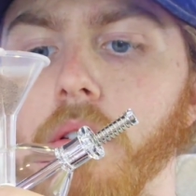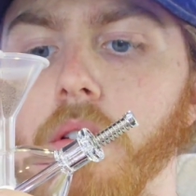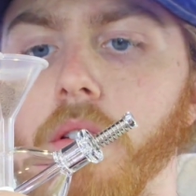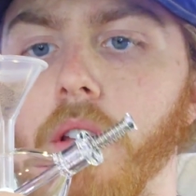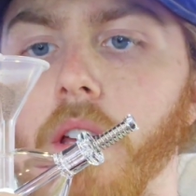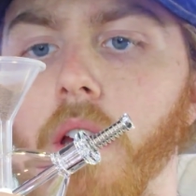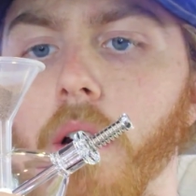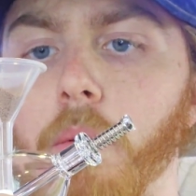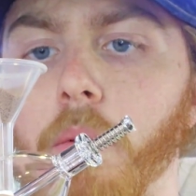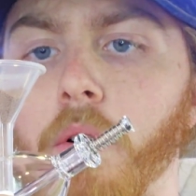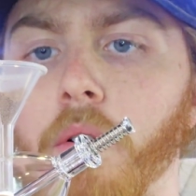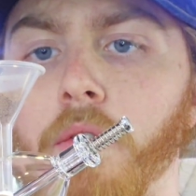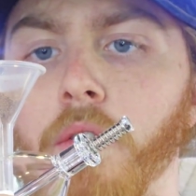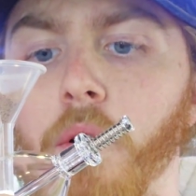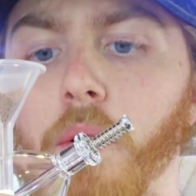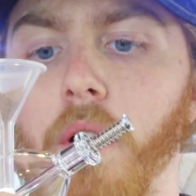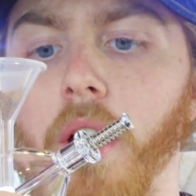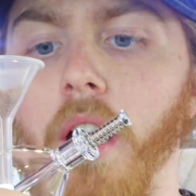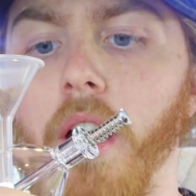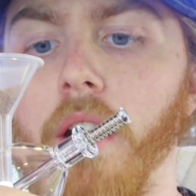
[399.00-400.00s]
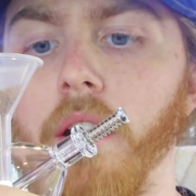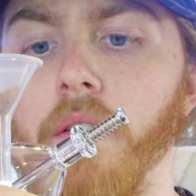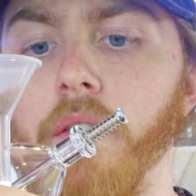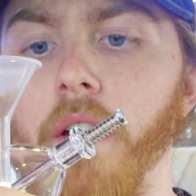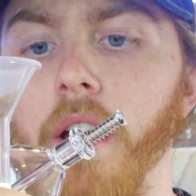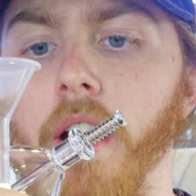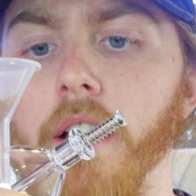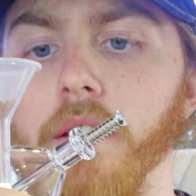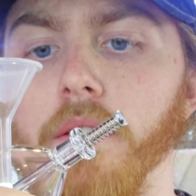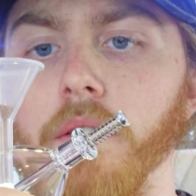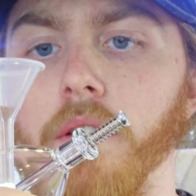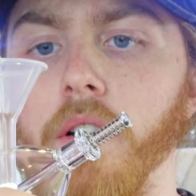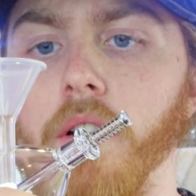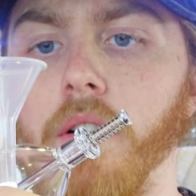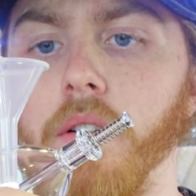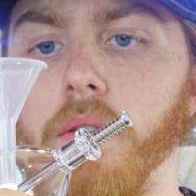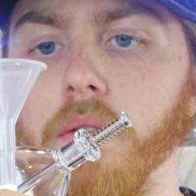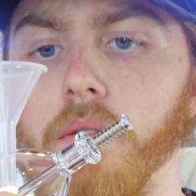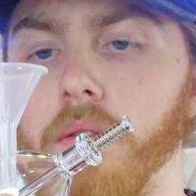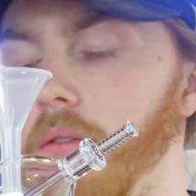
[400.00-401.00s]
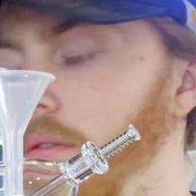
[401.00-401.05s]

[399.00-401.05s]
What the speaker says: Yeah, it will fill kind of fast if you don't